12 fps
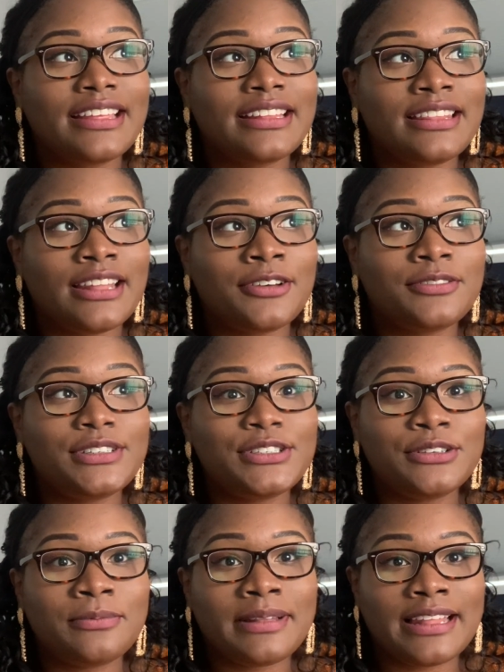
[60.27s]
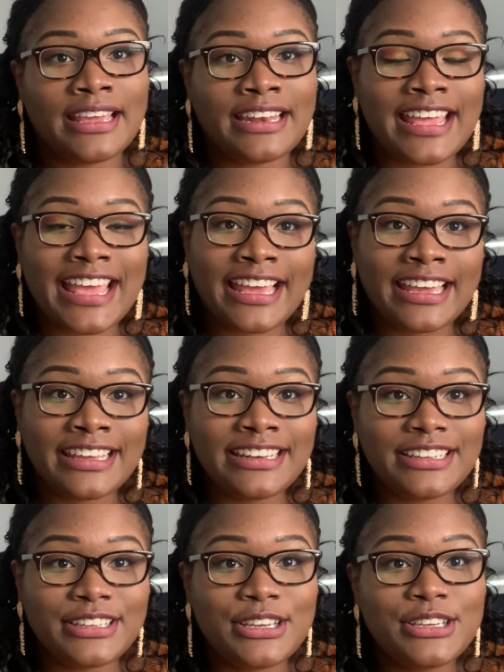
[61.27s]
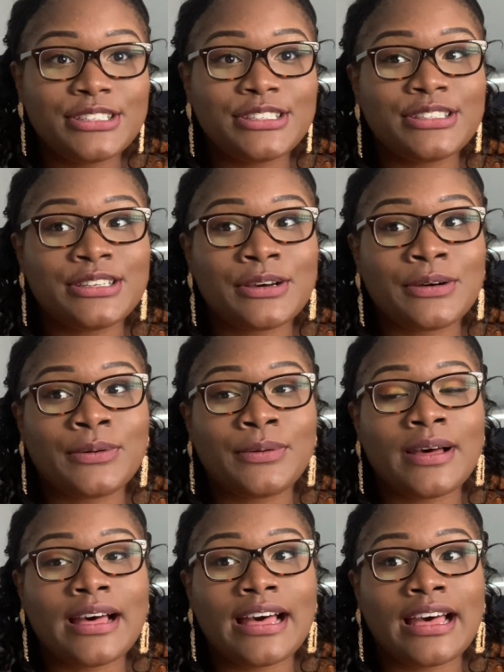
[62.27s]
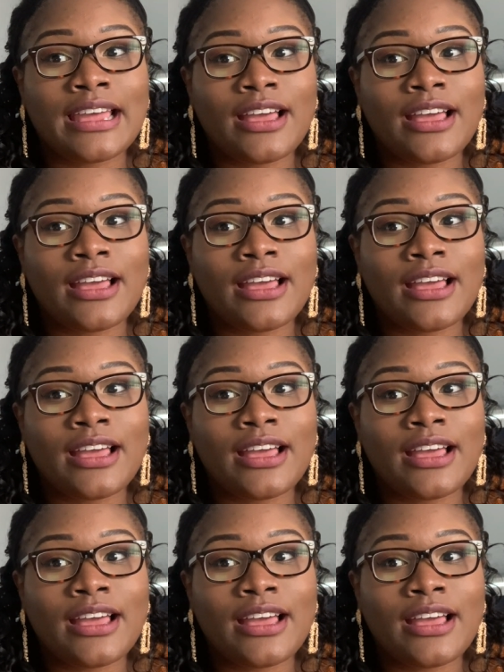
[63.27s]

love to plan ahead. So I